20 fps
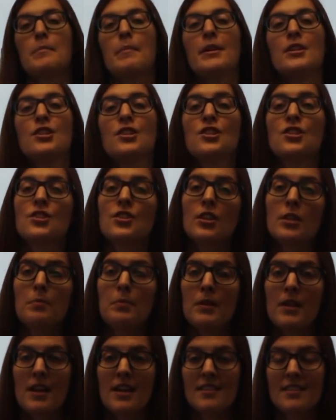a budget
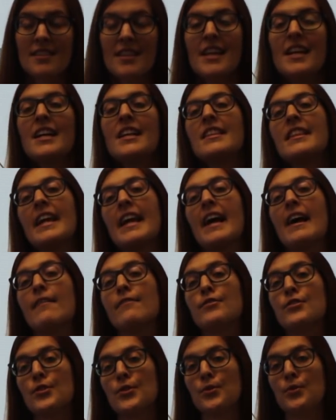surplus, they
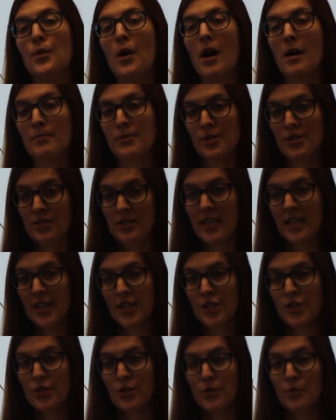have two options they
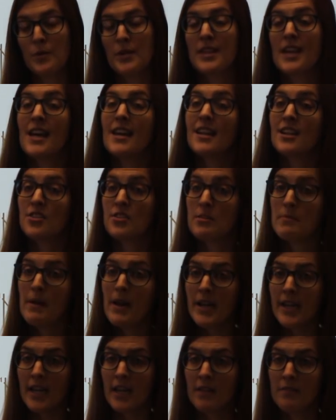can do with that extra
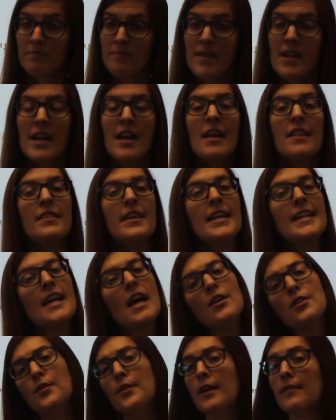money. They
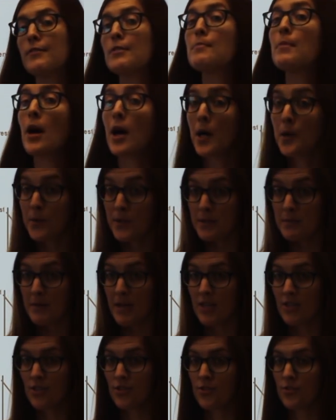now don't have to borrow as
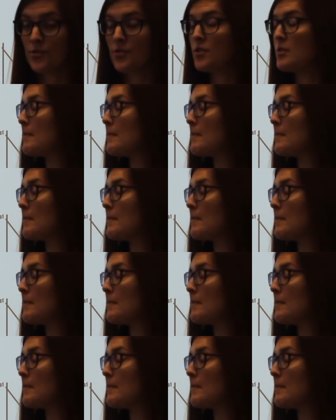much, so